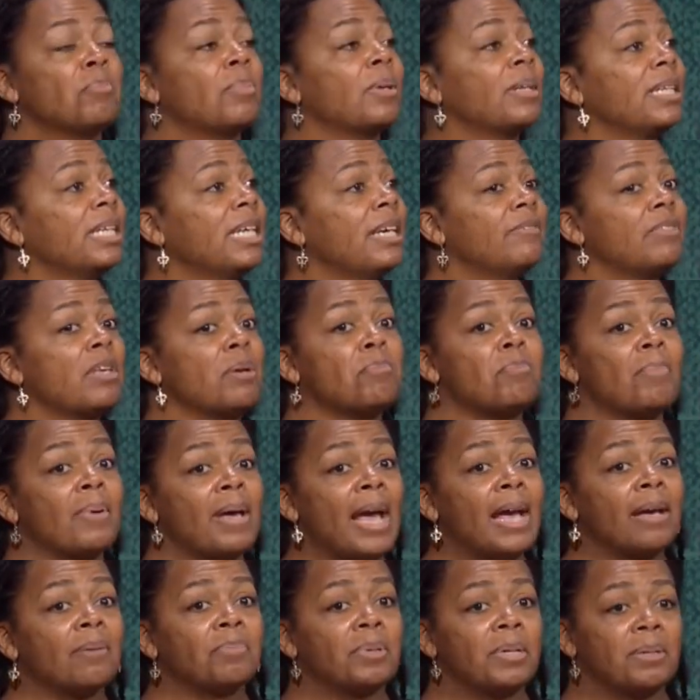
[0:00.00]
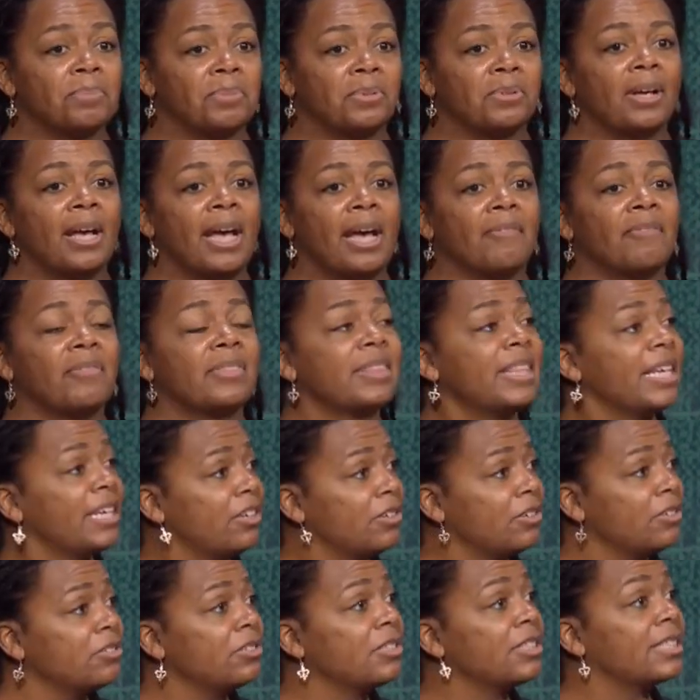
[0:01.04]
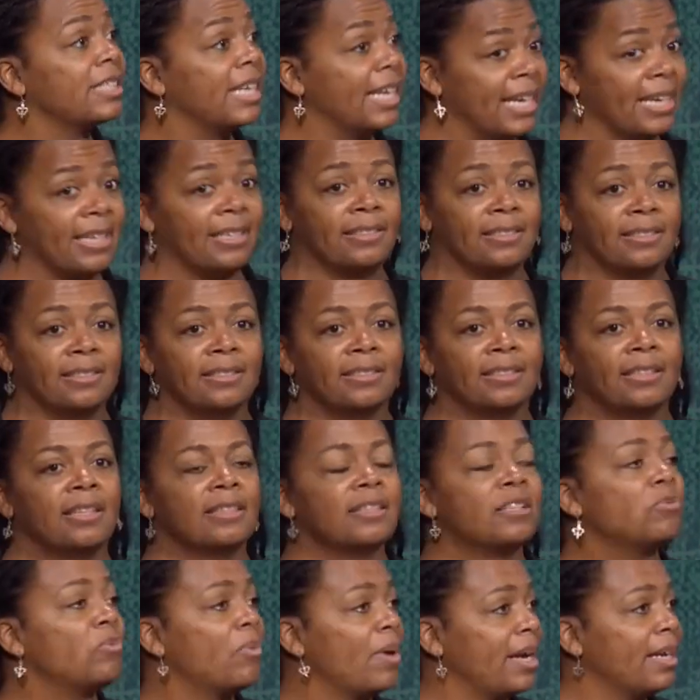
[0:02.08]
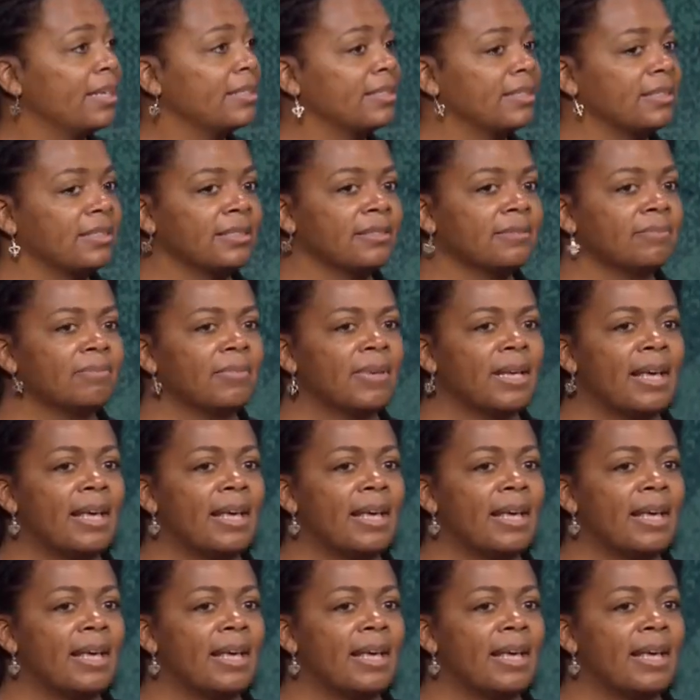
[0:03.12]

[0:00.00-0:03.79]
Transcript: believe that Black people have thicker skin than whites.